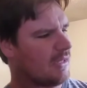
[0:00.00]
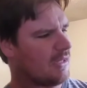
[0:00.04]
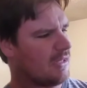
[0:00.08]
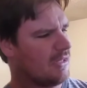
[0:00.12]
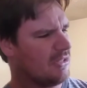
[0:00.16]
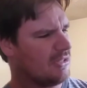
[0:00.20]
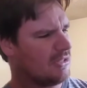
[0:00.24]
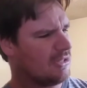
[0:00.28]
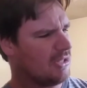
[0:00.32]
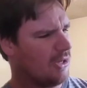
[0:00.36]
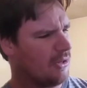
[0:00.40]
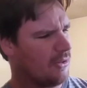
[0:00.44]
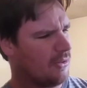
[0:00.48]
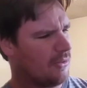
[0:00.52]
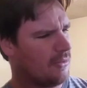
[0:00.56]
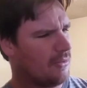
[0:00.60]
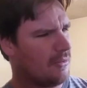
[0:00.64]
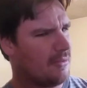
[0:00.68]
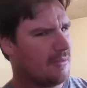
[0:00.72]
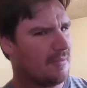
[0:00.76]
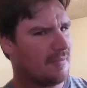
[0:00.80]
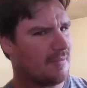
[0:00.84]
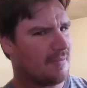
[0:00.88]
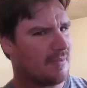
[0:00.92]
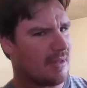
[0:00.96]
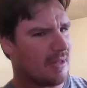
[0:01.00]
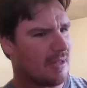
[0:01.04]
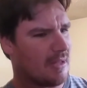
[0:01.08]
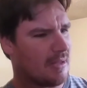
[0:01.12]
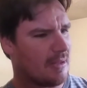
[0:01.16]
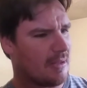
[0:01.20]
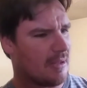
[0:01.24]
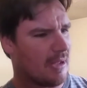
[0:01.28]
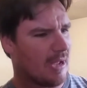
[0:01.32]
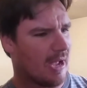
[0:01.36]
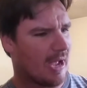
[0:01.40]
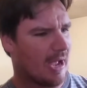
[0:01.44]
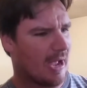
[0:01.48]
So,
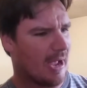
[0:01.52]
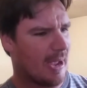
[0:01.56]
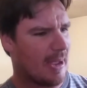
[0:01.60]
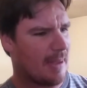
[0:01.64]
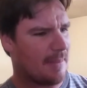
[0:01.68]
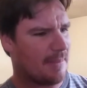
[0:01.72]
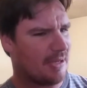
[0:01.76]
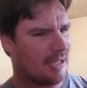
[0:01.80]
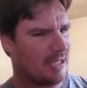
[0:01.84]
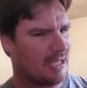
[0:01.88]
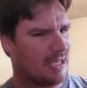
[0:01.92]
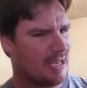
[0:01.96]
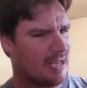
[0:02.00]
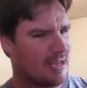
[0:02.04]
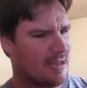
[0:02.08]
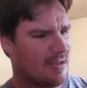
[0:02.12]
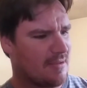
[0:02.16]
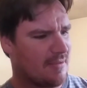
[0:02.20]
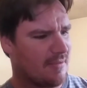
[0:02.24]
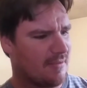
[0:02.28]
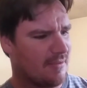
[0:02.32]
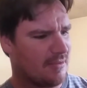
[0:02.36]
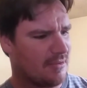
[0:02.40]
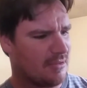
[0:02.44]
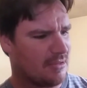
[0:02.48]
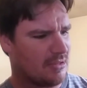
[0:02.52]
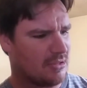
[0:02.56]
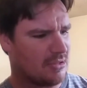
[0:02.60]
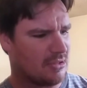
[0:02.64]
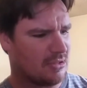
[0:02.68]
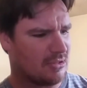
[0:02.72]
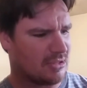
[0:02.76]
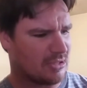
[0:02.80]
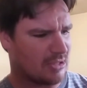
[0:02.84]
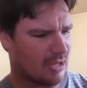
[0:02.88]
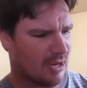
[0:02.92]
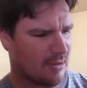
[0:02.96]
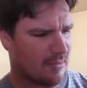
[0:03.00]
I believe you should
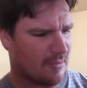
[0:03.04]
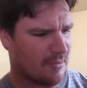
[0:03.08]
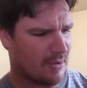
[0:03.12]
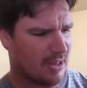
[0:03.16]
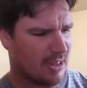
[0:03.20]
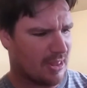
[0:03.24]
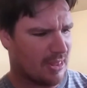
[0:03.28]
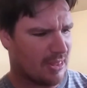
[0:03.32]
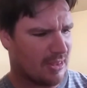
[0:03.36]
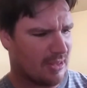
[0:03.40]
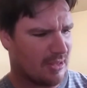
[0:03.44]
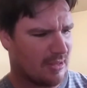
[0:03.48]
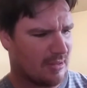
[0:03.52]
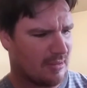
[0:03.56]
start with